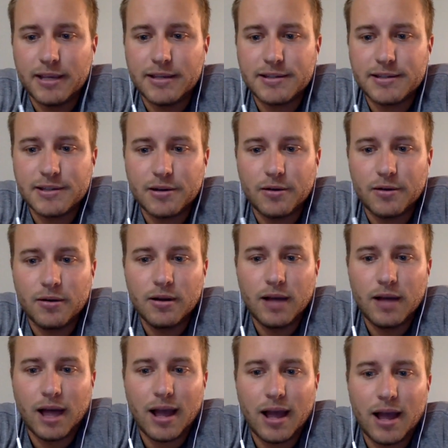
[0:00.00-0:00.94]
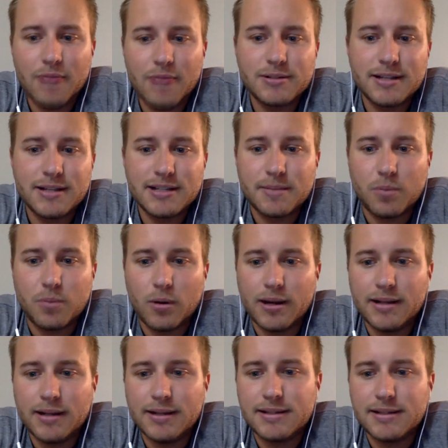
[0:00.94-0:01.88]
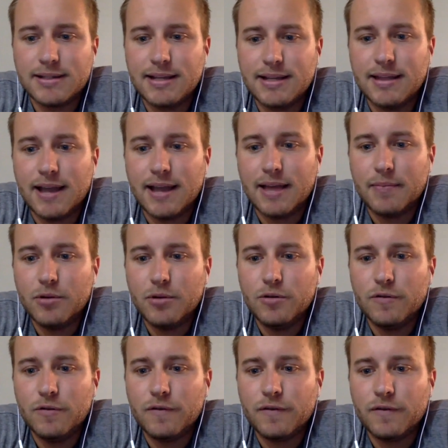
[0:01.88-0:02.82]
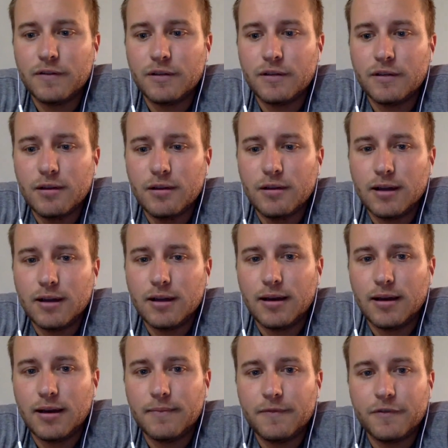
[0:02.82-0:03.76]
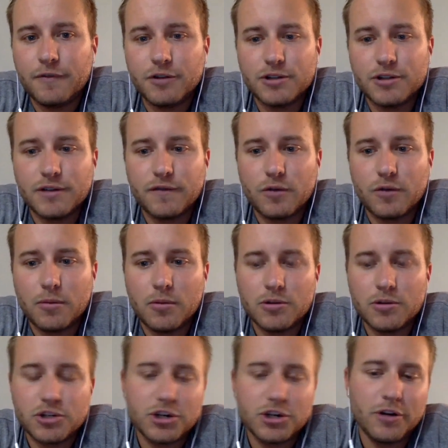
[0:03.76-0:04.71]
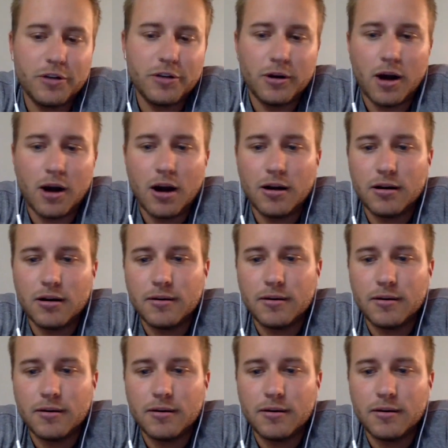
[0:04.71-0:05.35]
So I was disappointed to see that move. First and foremost, sure there are